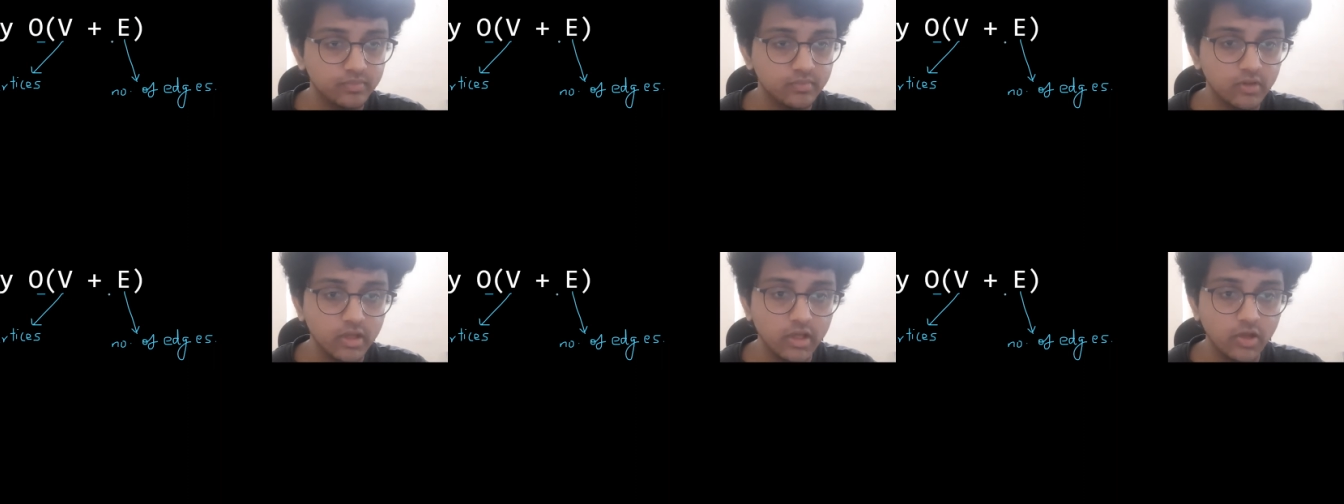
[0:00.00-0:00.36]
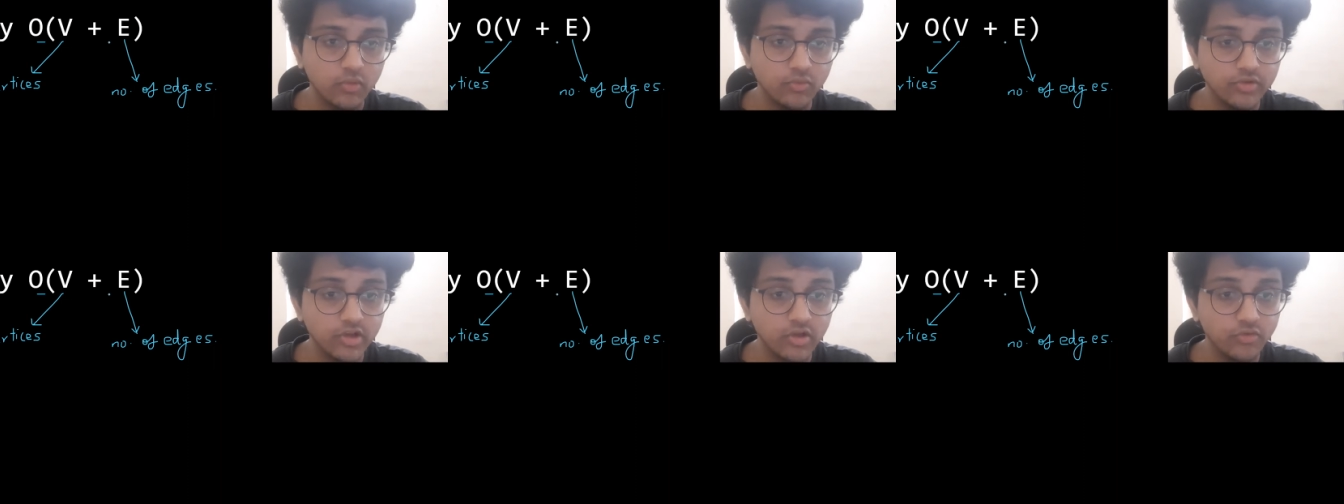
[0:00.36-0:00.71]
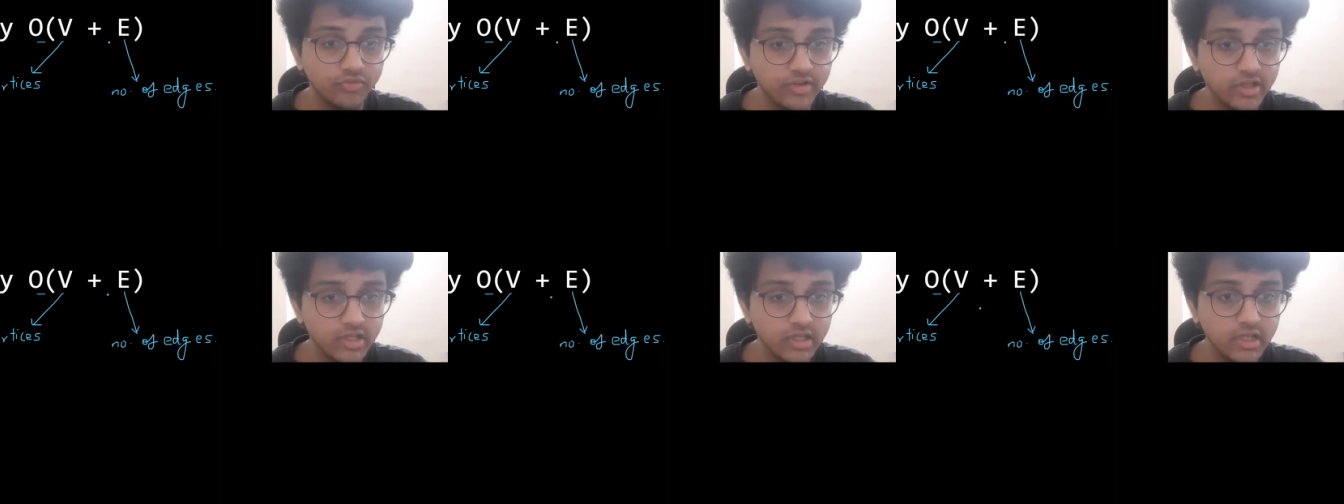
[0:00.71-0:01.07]
where
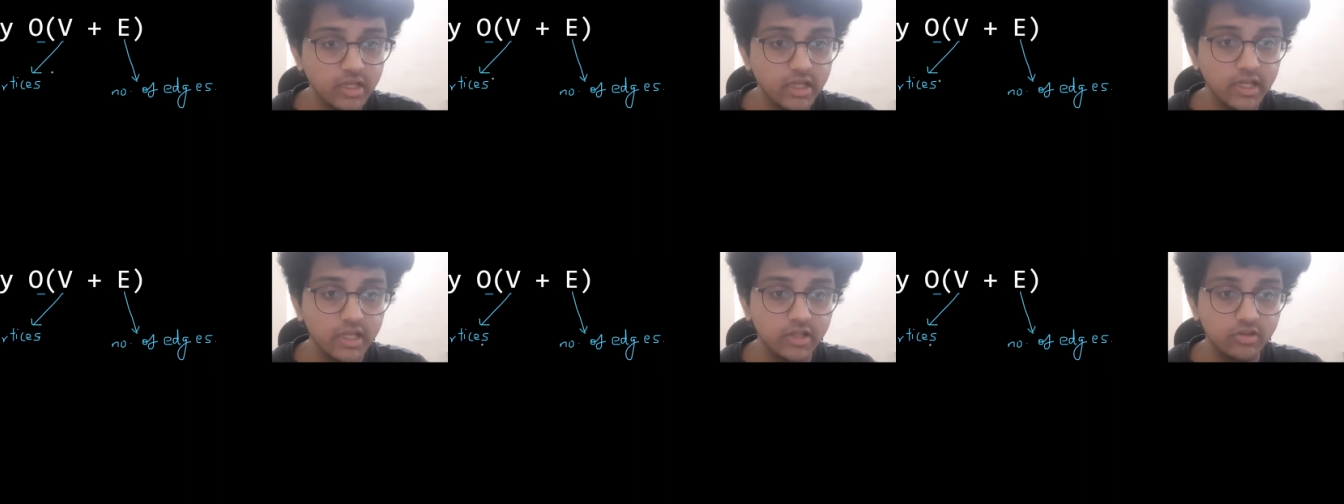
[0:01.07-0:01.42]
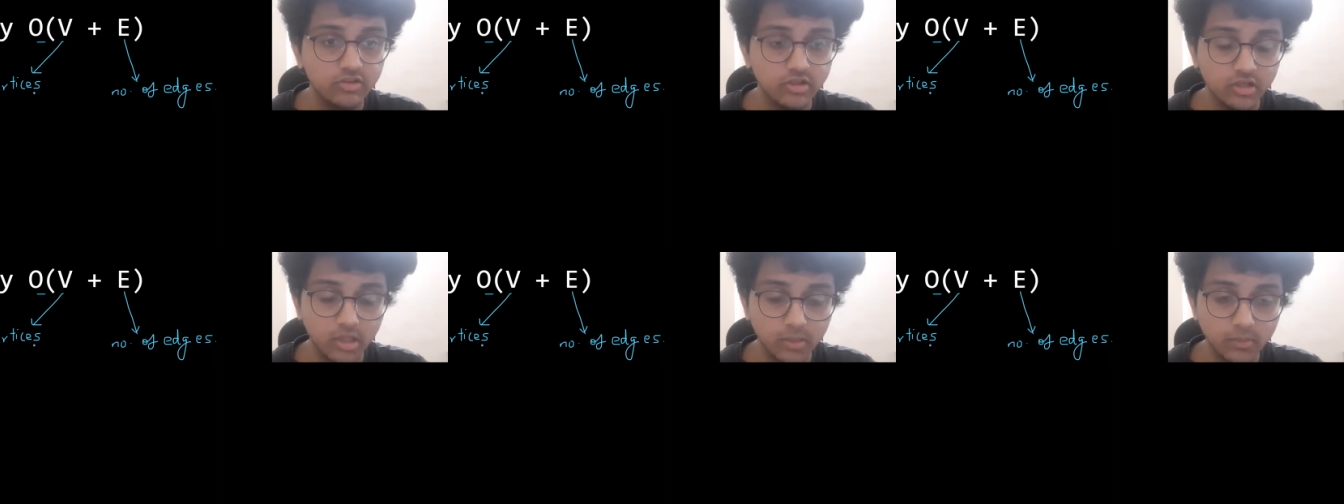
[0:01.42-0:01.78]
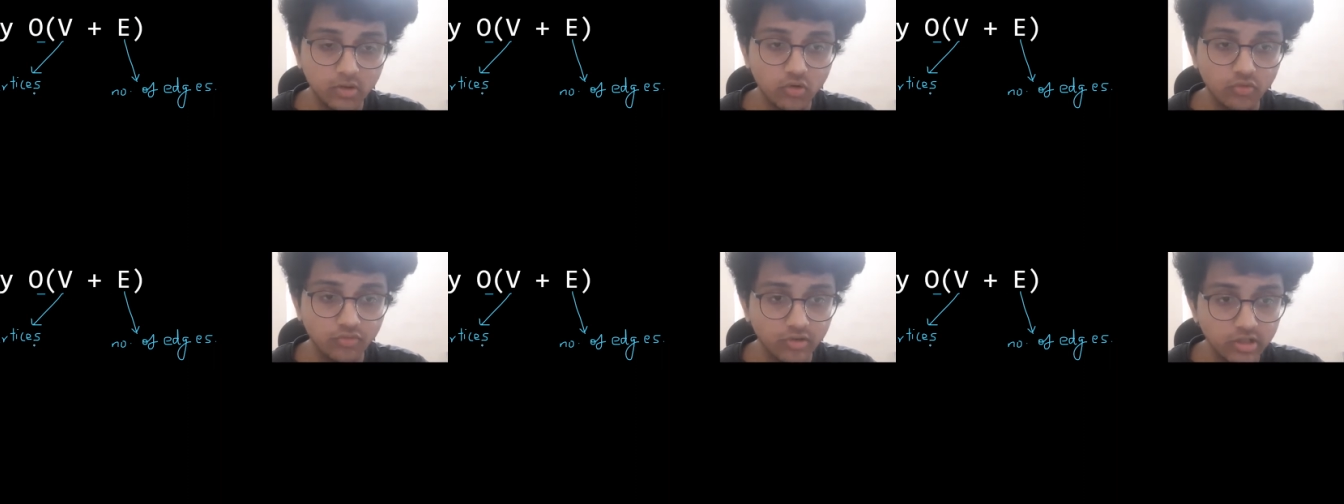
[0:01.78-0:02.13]
V is the number of
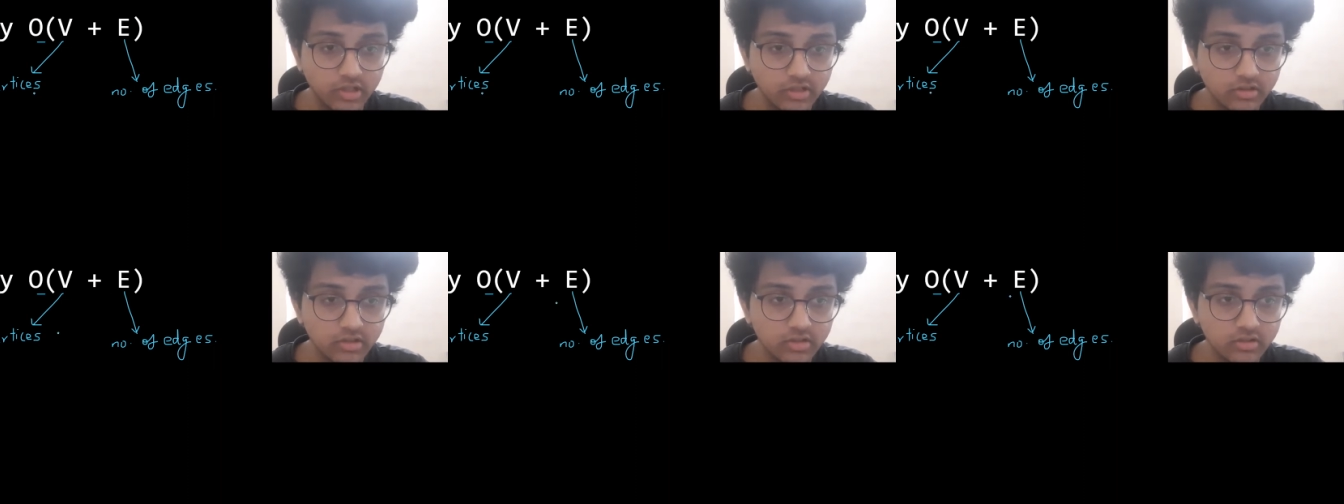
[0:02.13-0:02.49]
vertices